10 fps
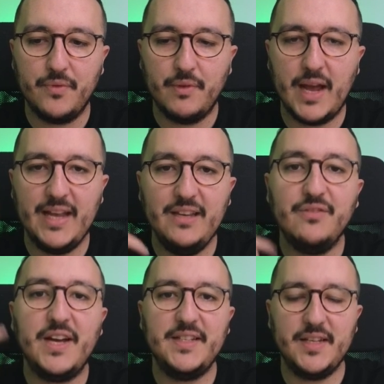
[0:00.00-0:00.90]
I
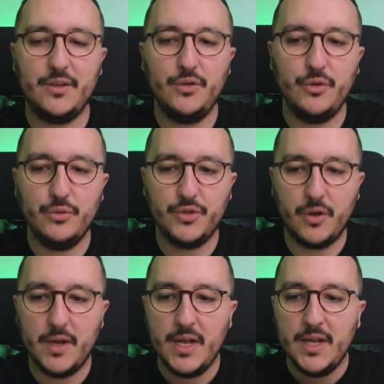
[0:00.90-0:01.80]
invited a new user.
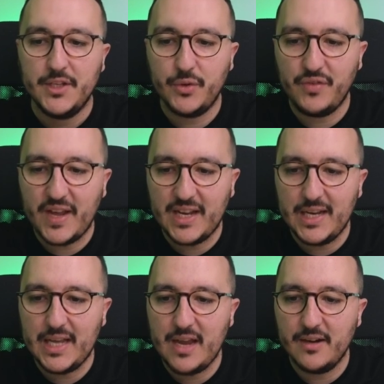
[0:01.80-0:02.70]
So if I
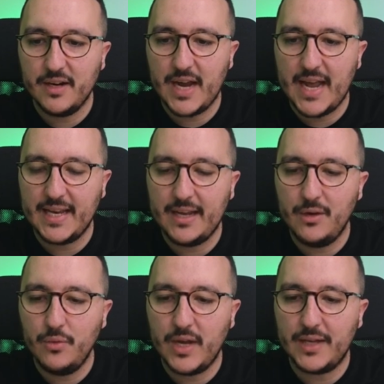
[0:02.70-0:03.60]
click here and I
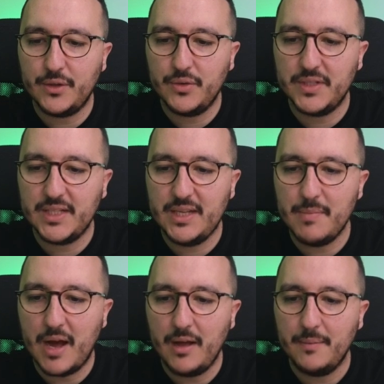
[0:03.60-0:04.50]
look at the
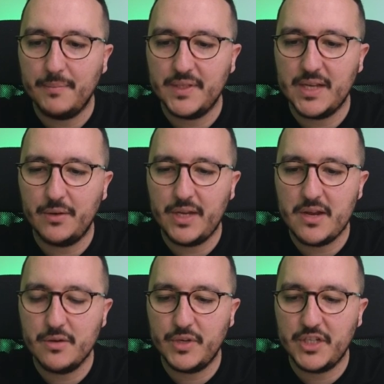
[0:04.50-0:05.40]
schema down
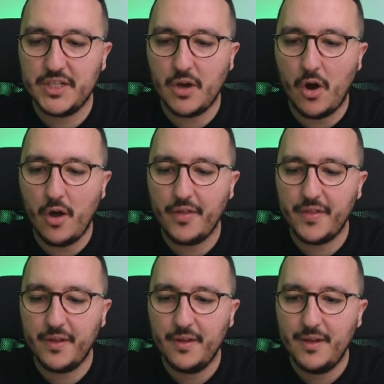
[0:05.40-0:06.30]
here, which is auth,
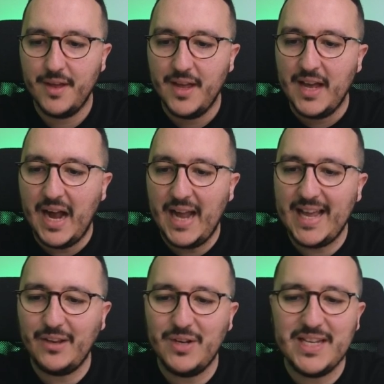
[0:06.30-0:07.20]
I
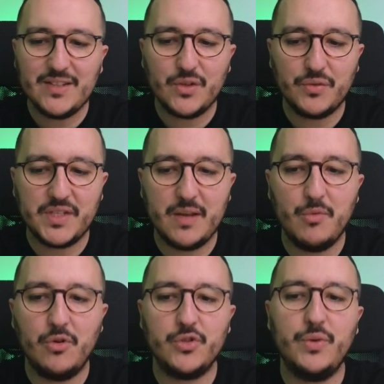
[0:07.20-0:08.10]
got a list of
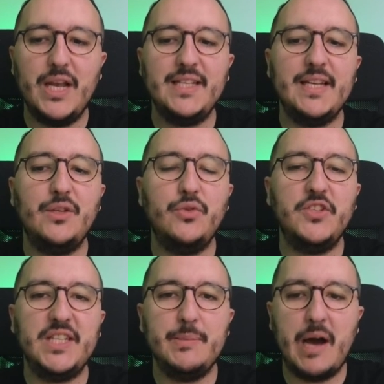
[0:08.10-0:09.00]
tables related to the
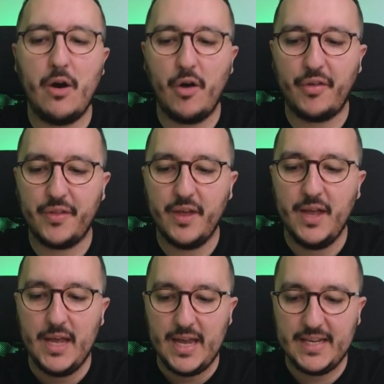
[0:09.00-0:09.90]
schema auth.
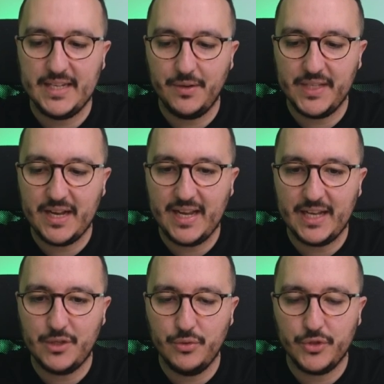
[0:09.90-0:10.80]
And down there I
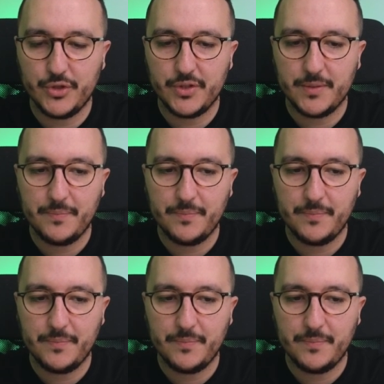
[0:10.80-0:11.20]
got users,